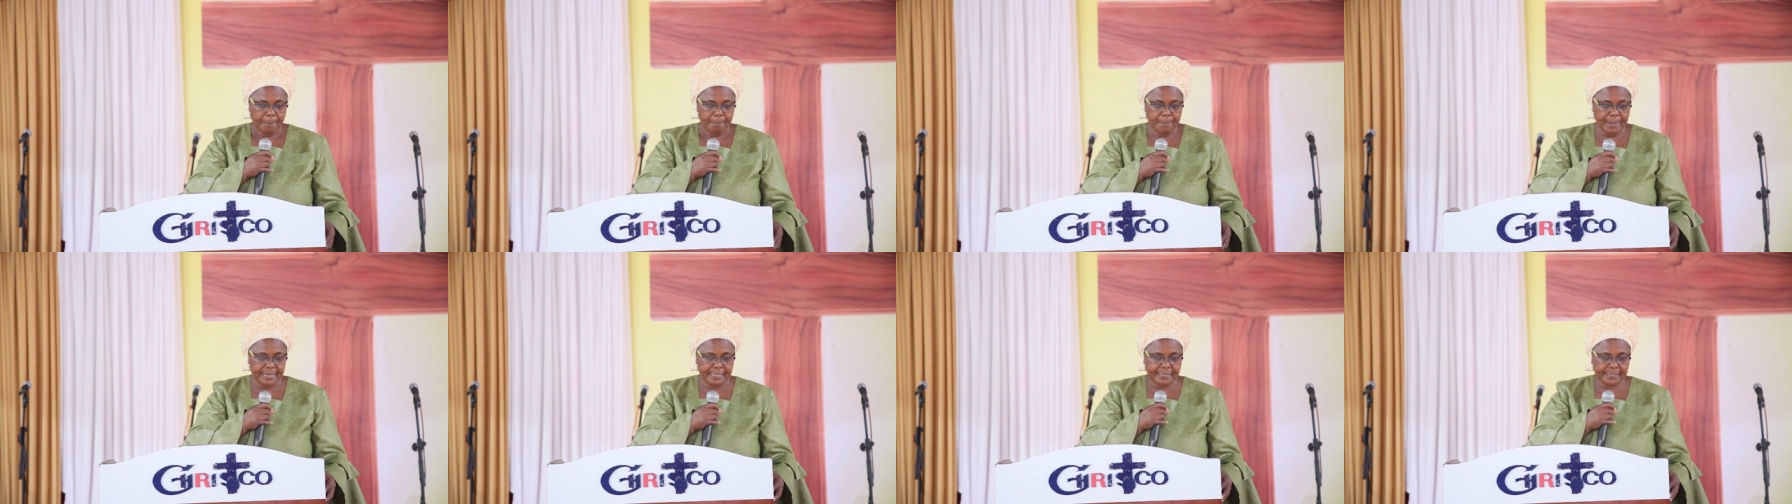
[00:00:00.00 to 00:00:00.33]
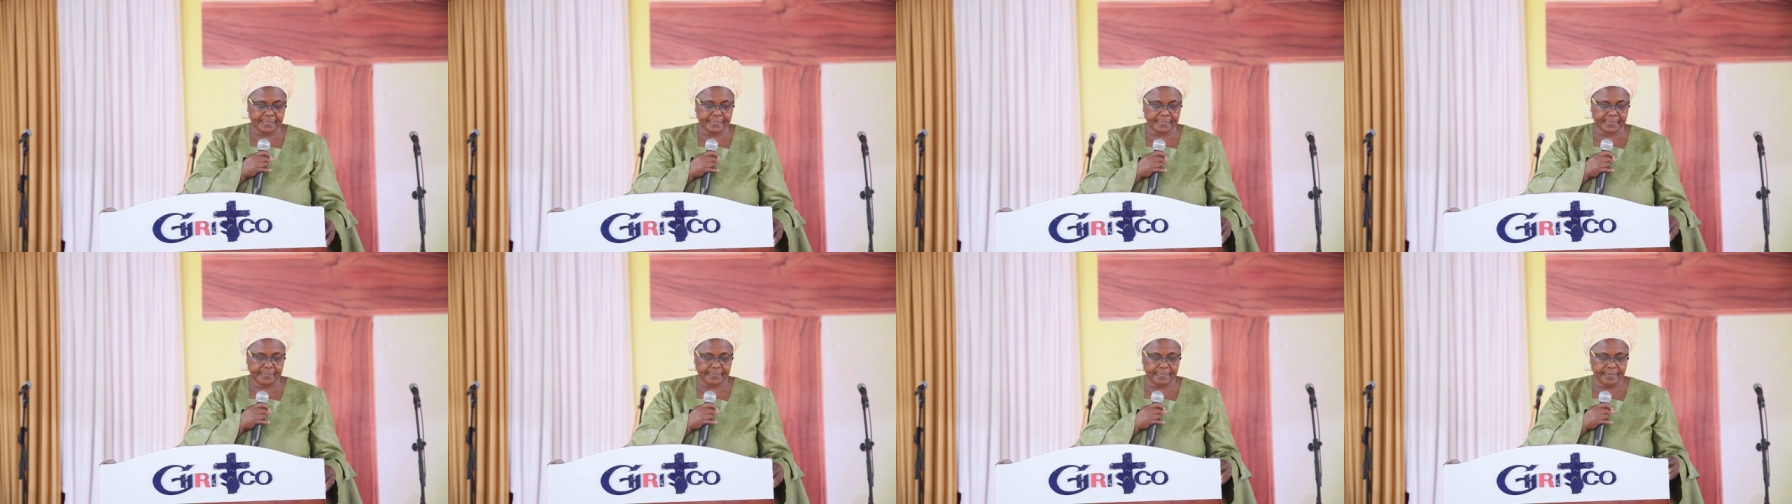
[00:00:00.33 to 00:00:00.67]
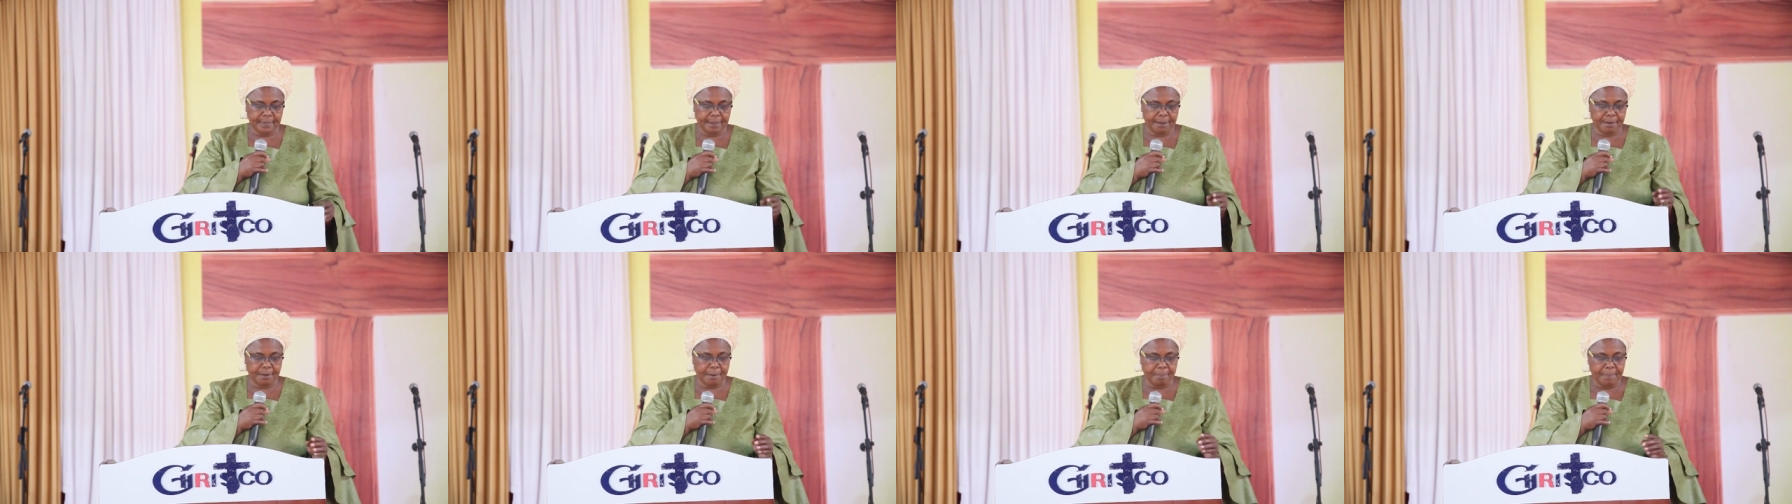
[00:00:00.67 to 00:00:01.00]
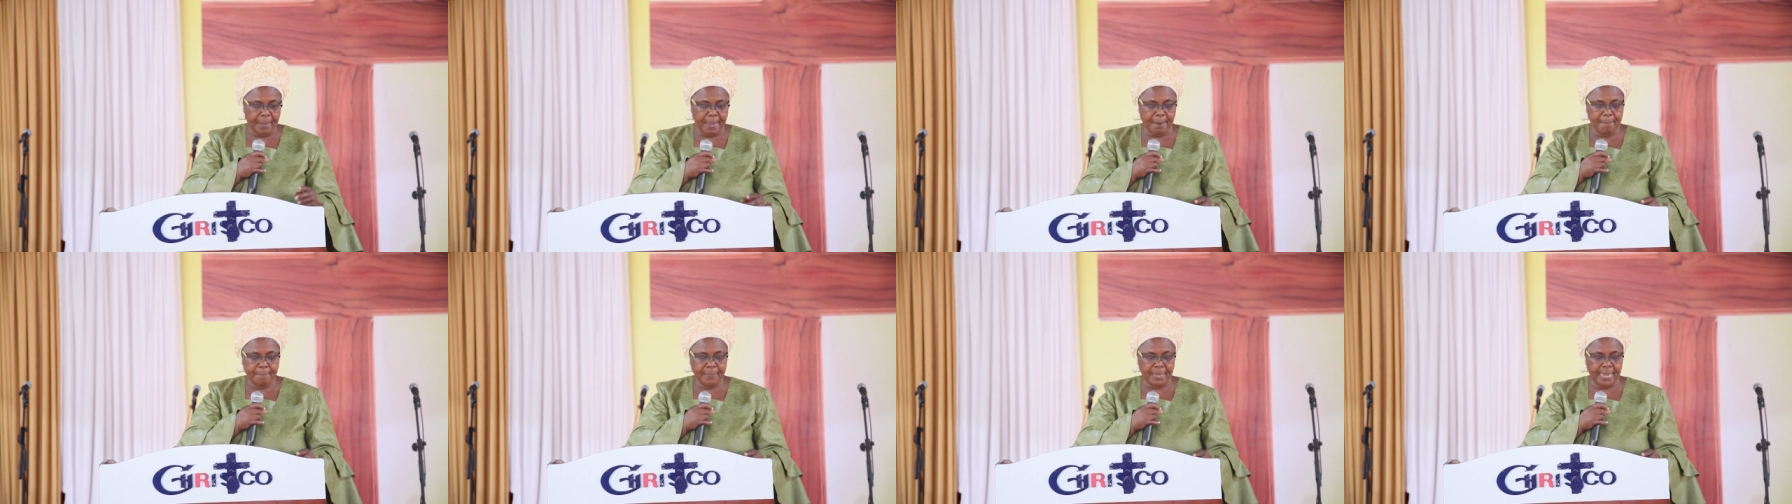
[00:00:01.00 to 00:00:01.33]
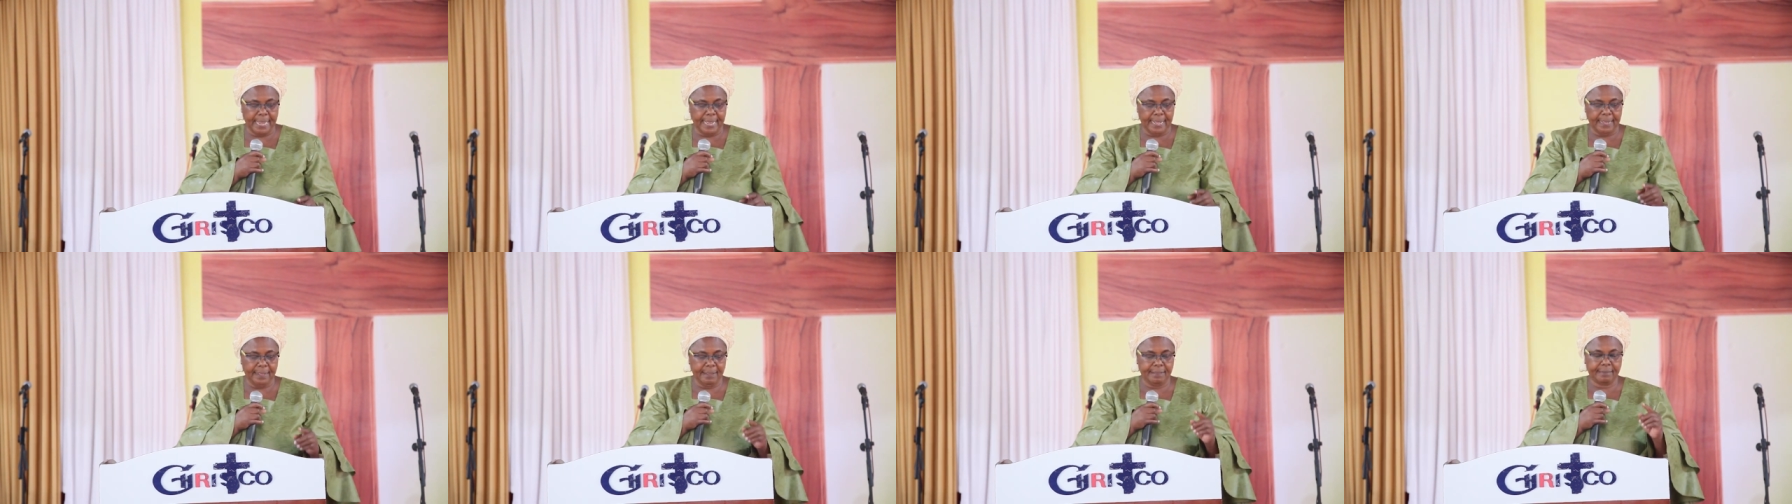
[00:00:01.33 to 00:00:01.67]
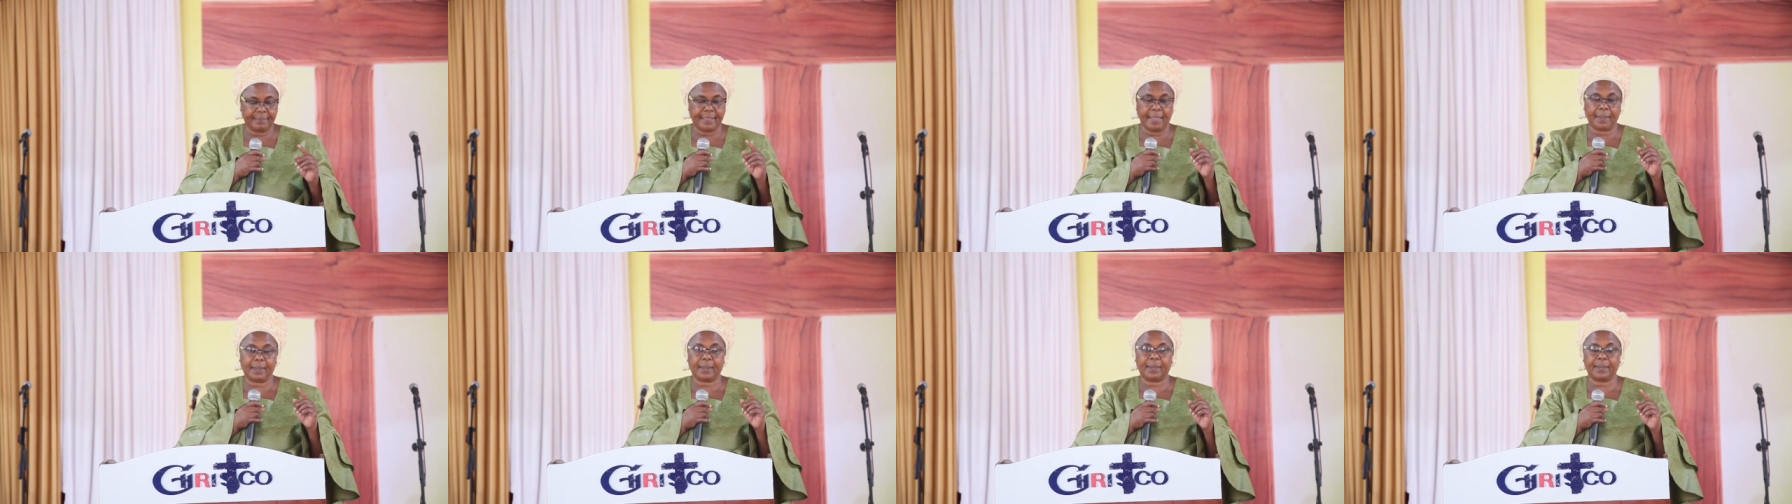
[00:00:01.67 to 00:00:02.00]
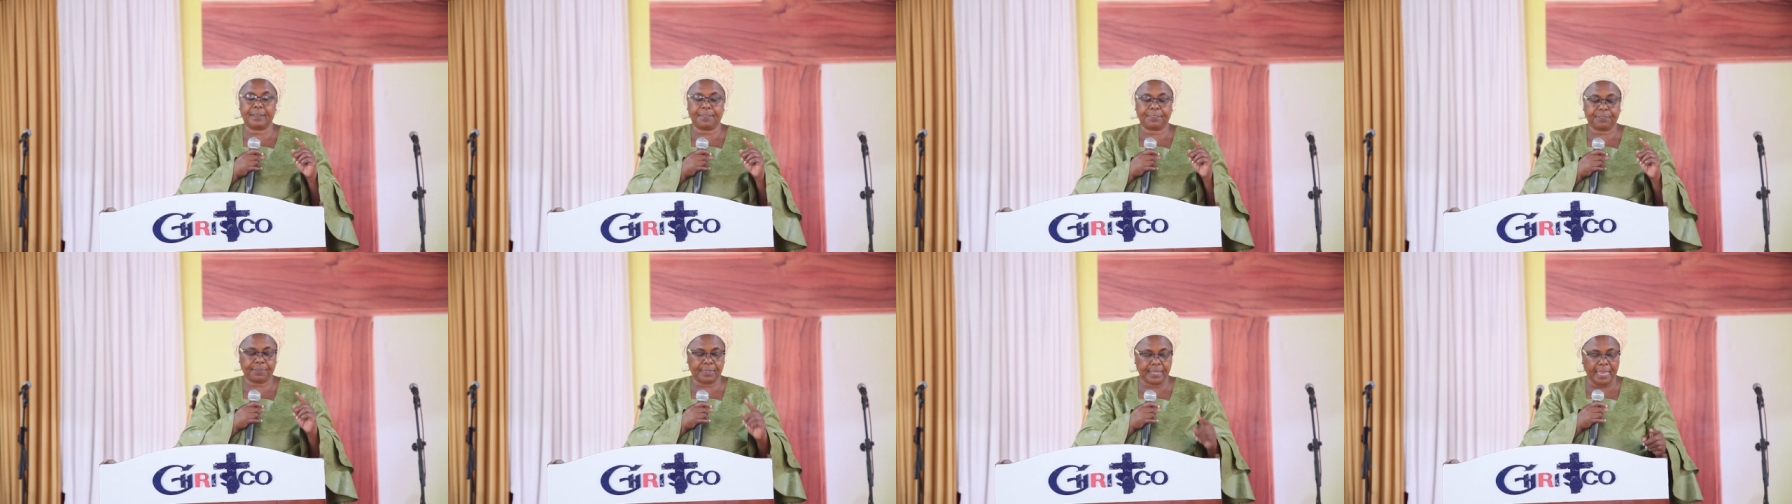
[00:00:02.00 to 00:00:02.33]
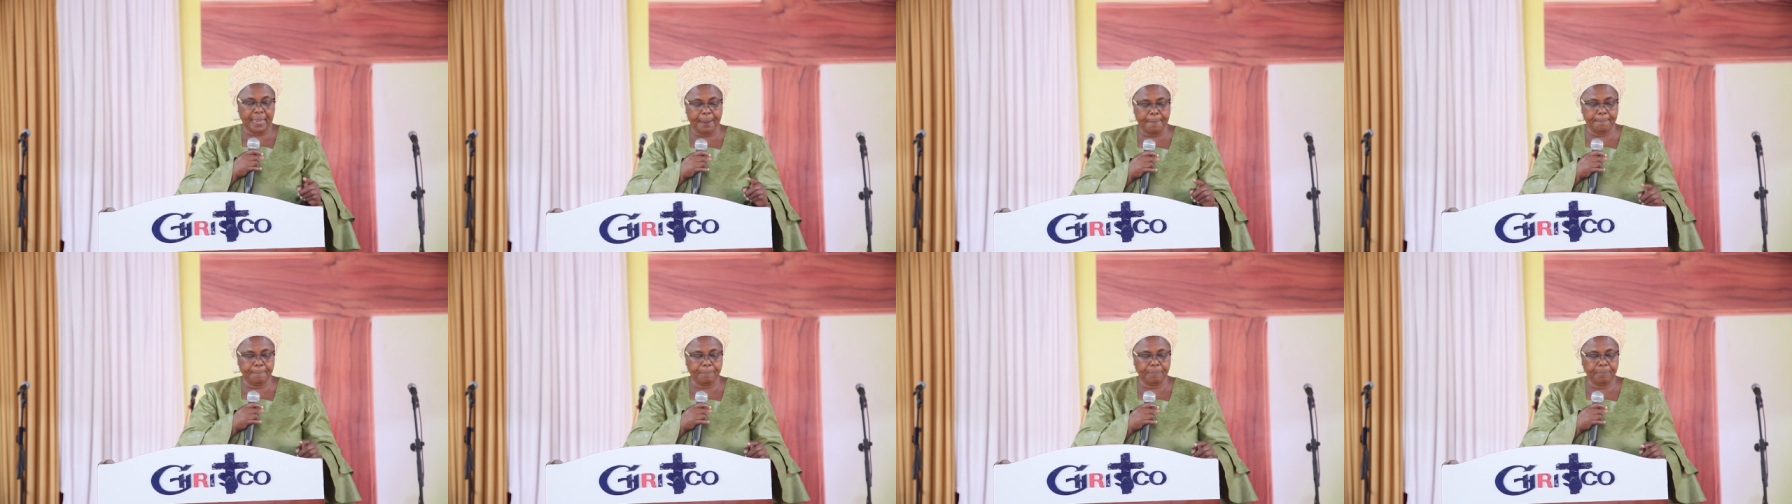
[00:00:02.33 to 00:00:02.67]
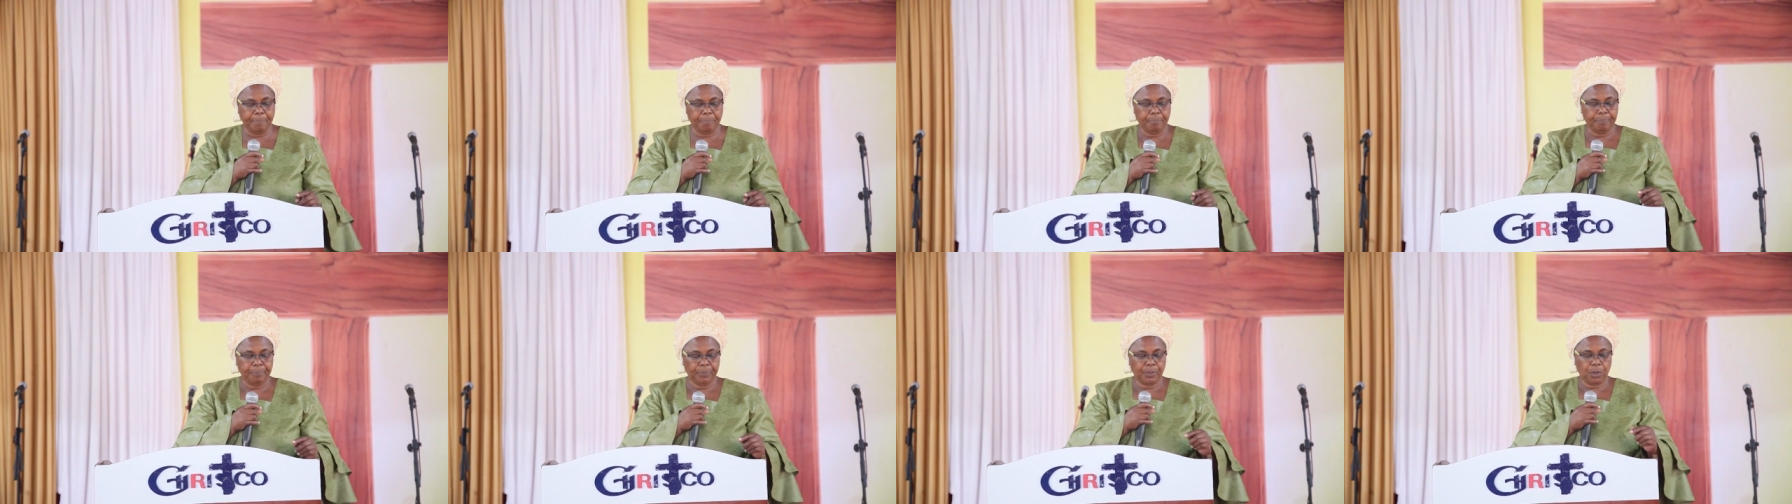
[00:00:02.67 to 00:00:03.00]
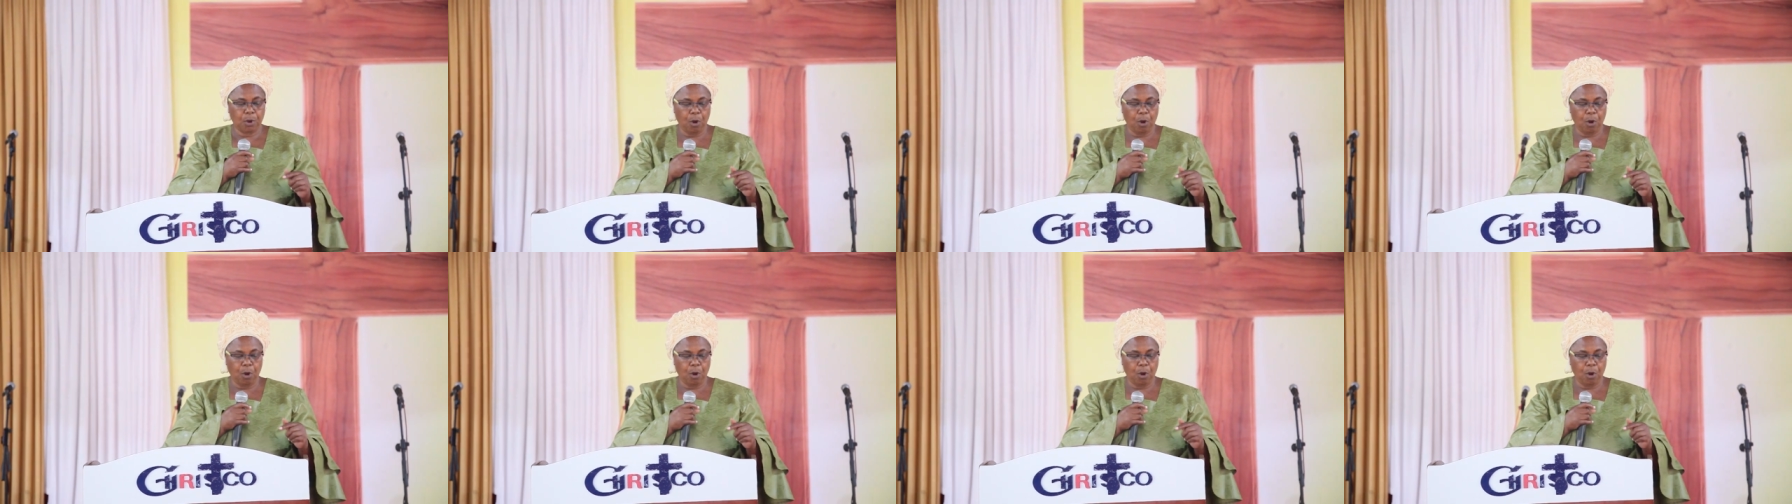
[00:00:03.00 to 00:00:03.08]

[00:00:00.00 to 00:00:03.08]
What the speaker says: But remember, the theme